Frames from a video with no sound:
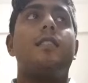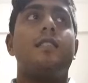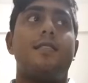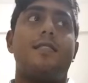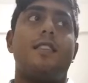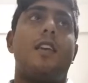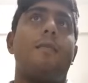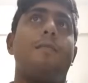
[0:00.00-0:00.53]
The
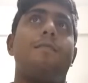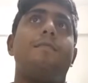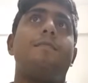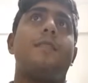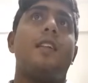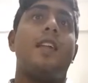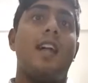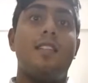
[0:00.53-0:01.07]
same
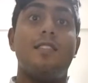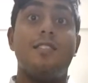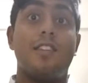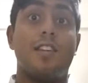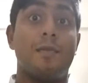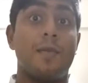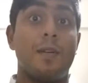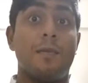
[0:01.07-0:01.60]
analogy
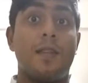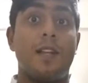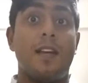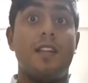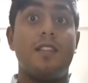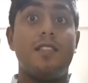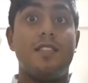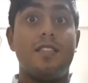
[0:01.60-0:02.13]
can be
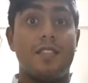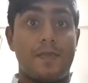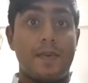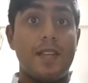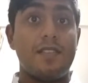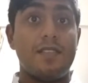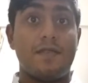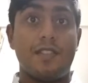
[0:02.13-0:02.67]
applied to
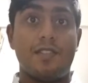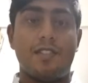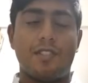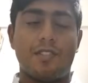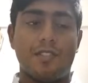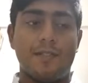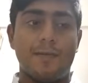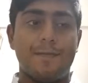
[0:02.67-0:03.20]
space
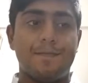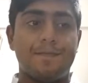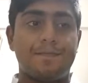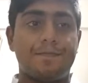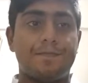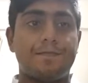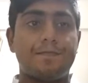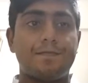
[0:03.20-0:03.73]
infrastructure,
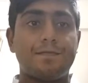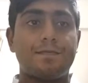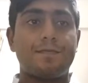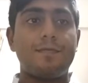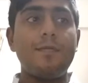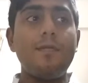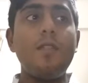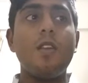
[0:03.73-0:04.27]

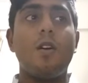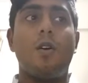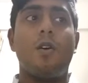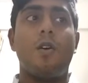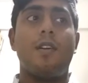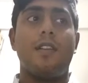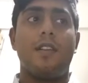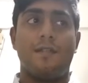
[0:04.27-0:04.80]

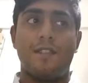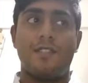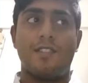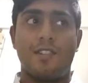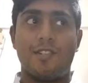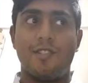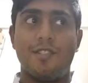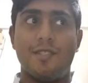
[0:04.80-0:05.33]
or
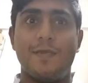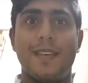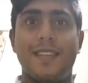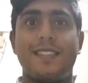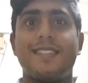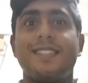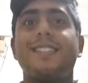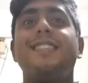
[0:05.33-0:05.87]
infrastructure in
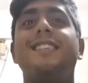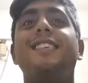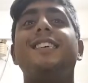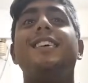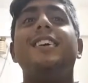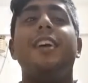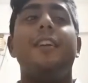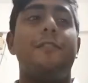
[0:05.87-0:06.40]
space,
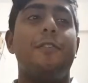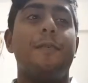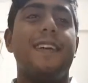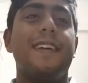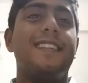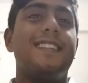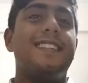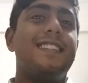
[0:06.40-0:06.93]
if you
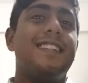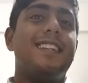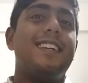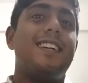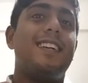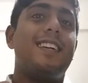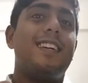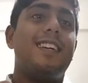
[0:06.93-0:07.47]
may.
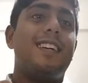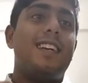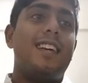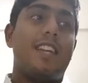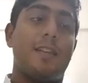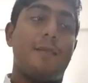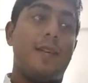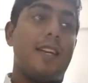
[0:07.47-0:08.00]

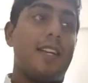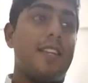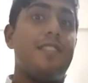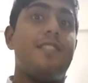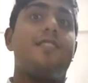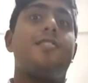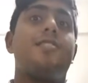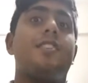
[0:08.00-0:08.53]
It can make it
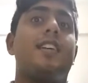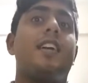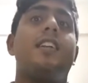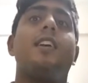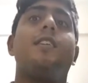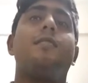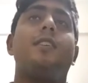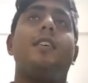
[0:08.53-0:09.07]
easier to
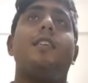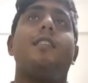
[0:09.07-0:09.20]
get out